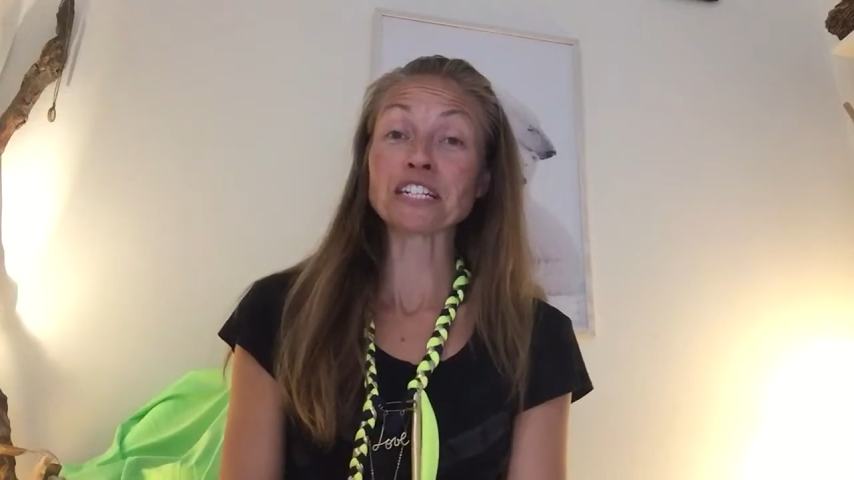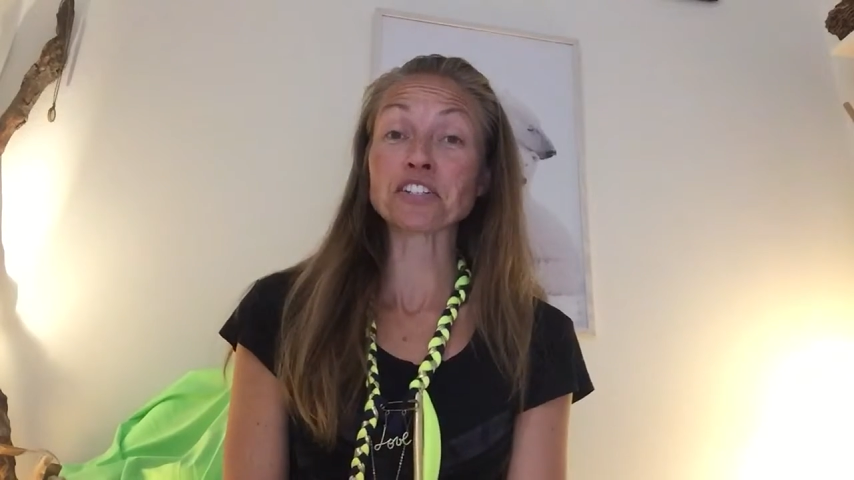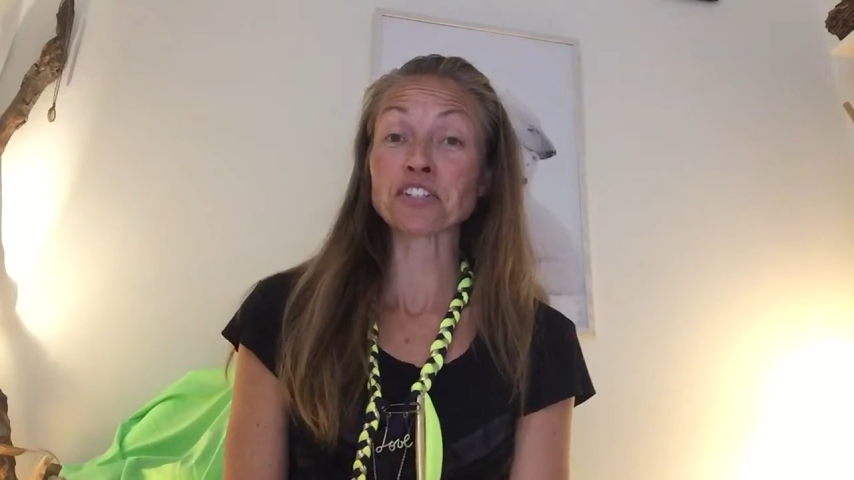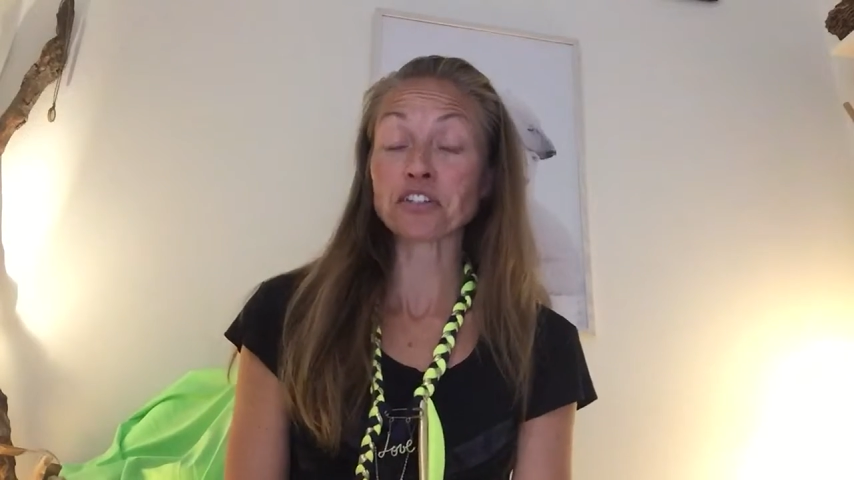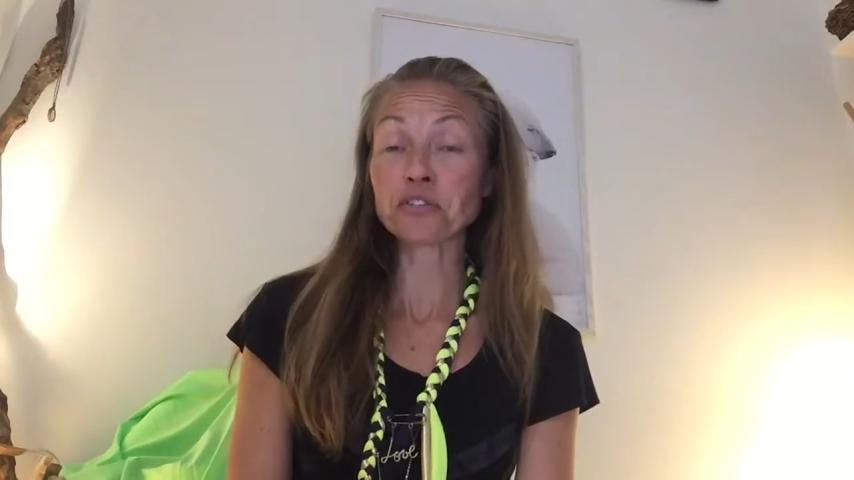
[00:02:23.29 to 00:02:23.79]

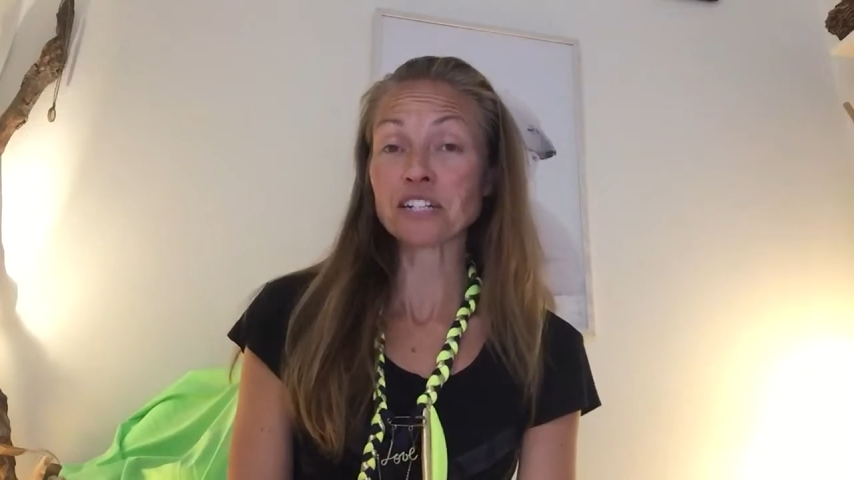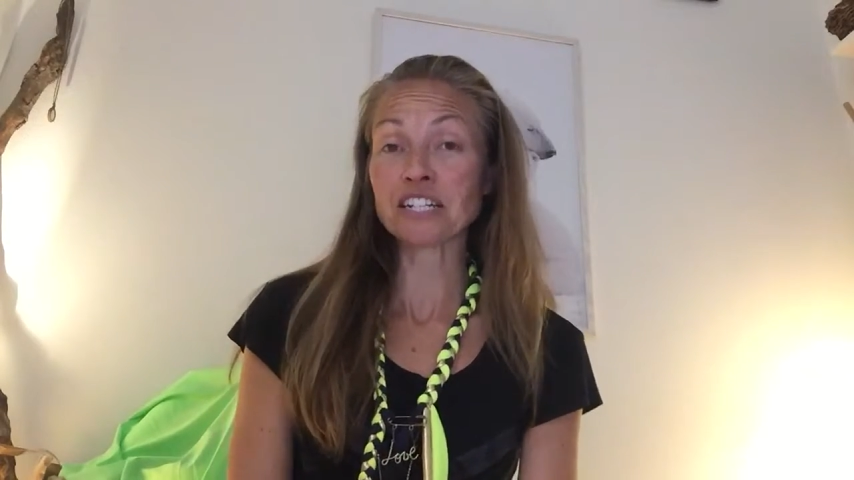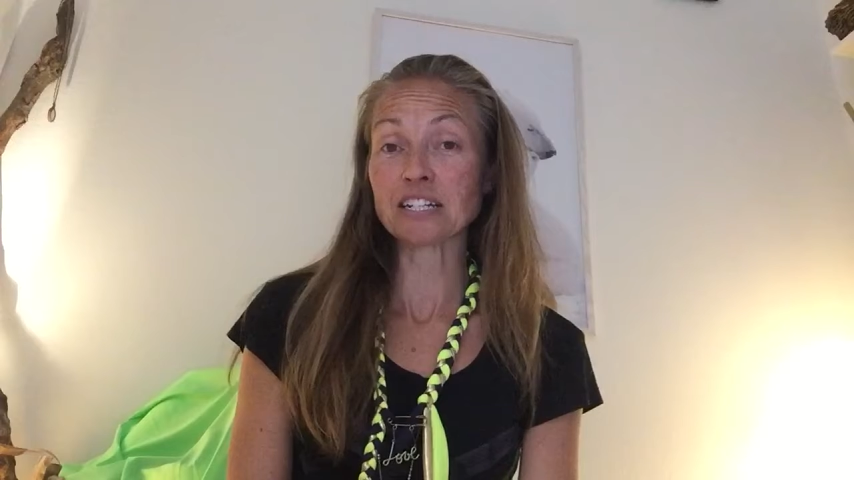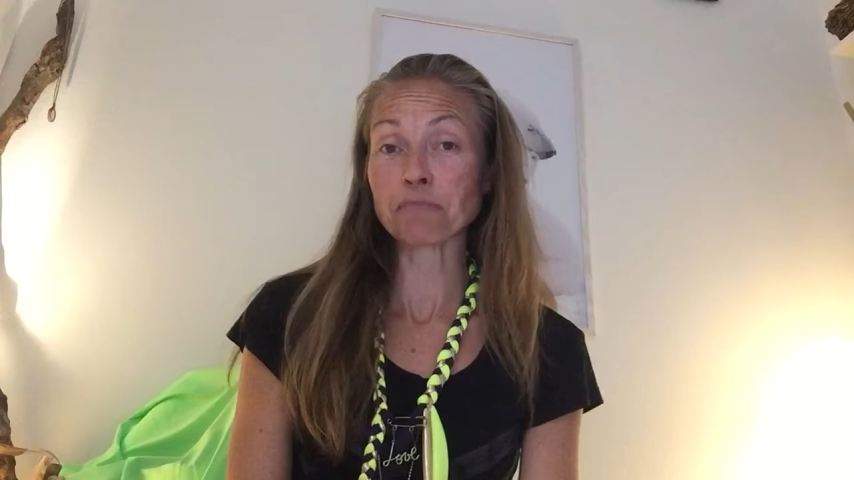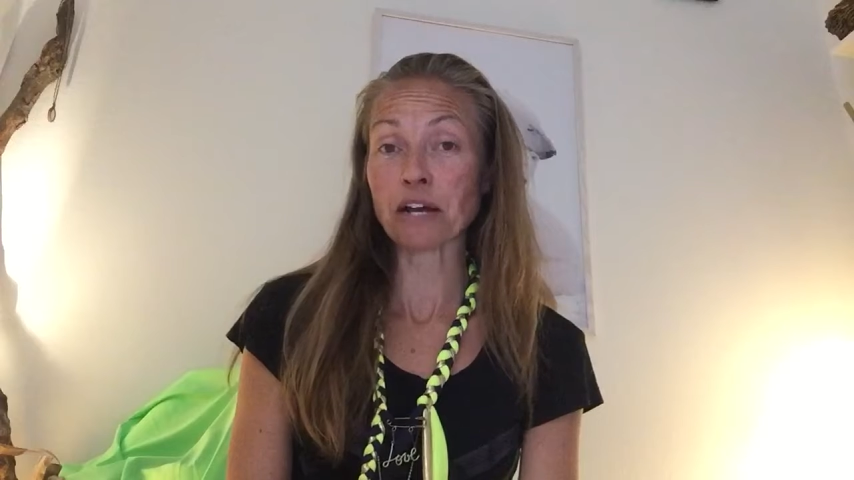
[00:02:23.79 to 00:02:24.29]

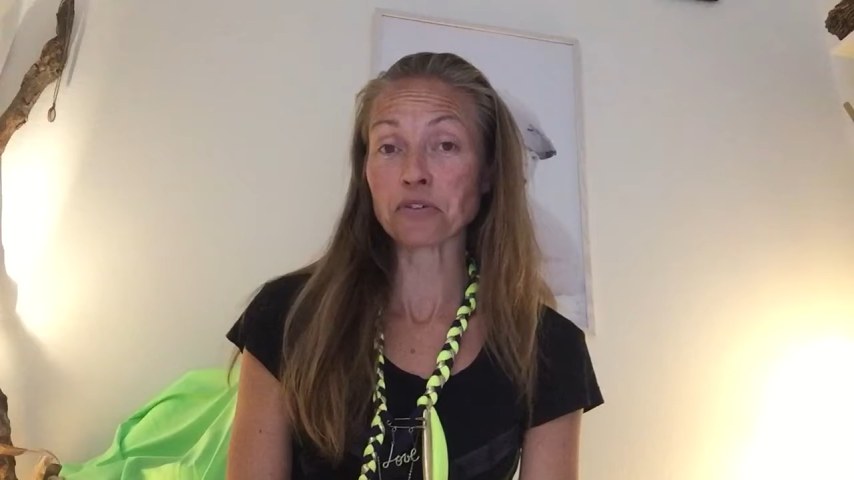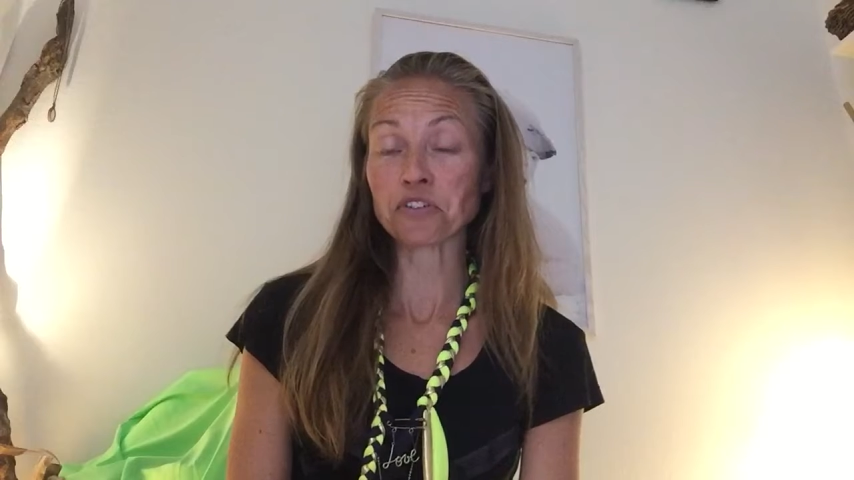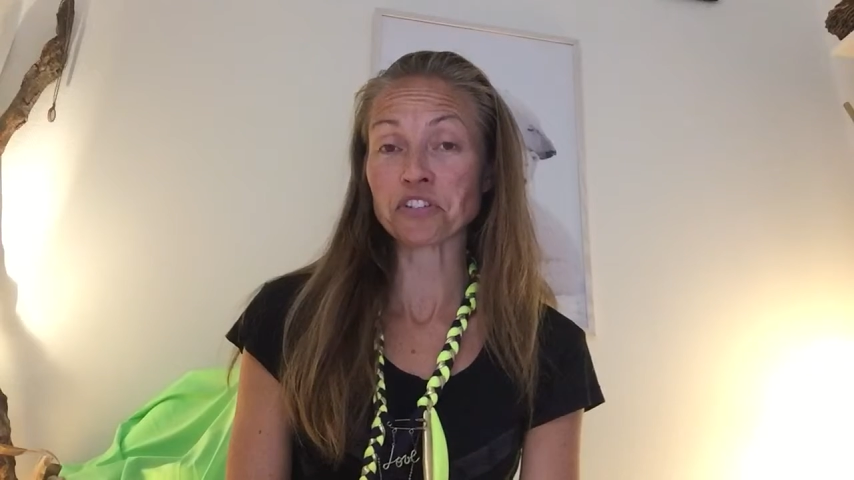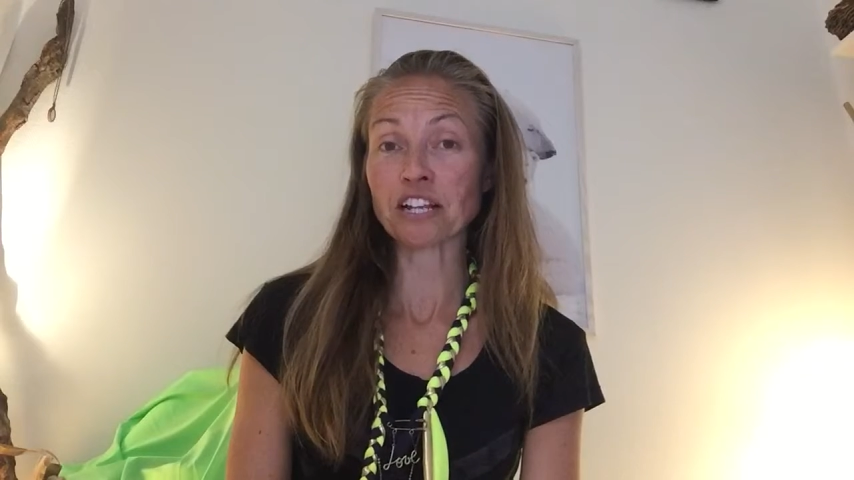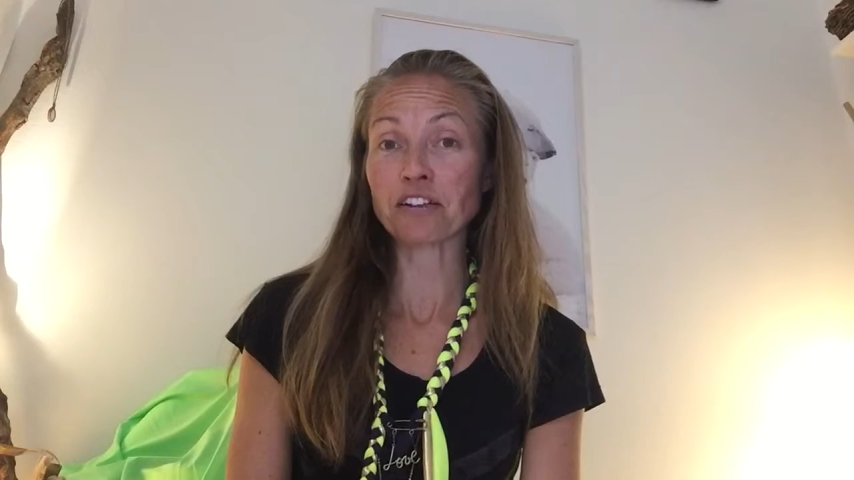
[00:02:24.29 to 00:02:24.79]
insecurities about
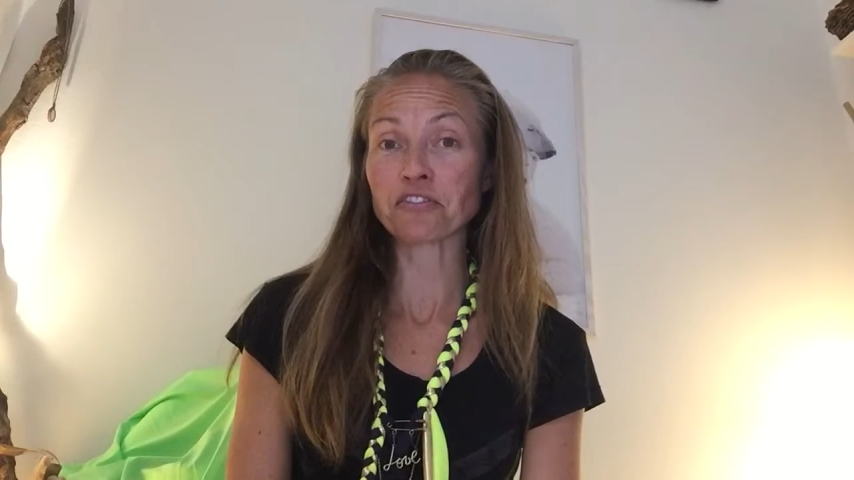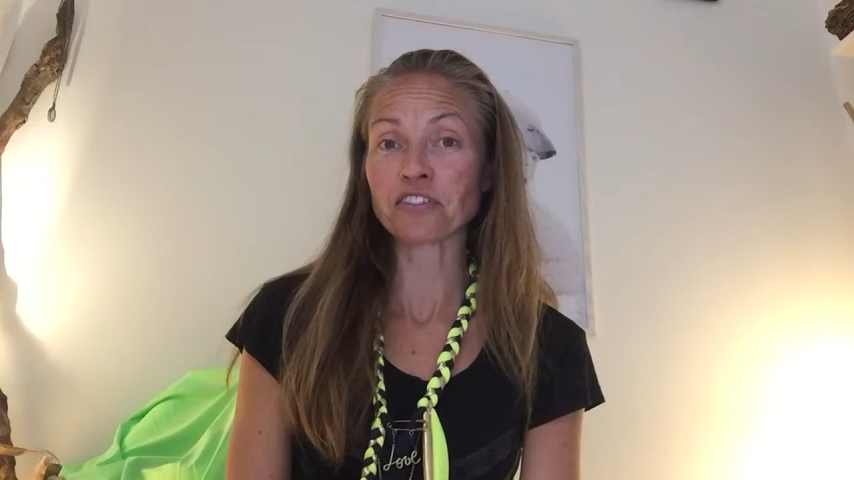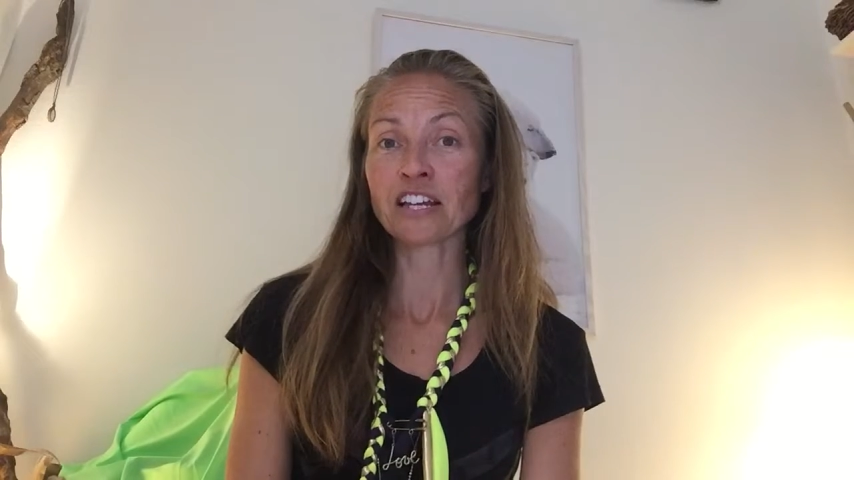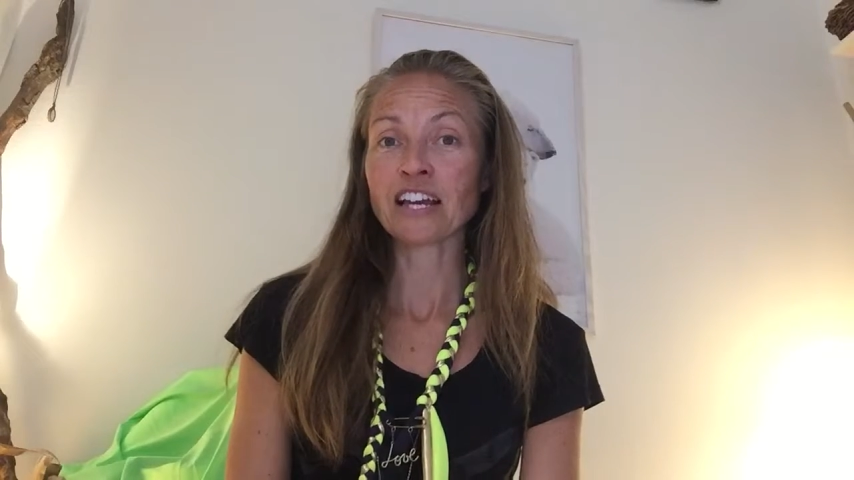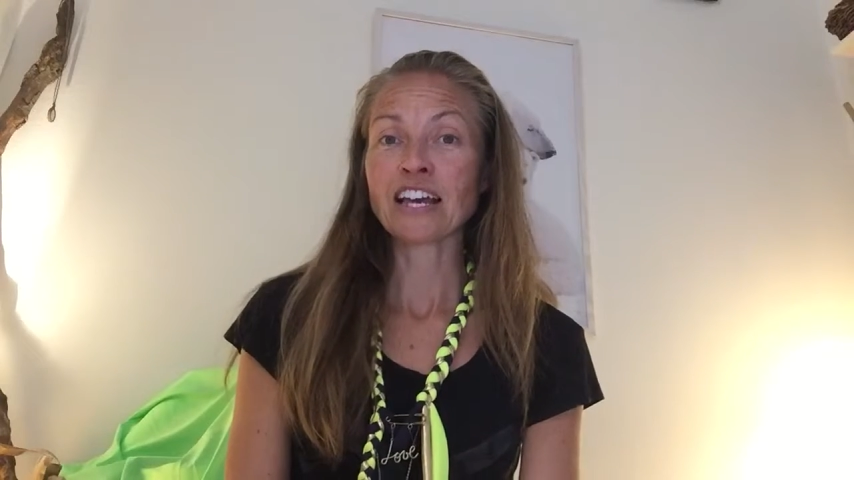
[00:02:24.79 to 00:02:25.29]
herself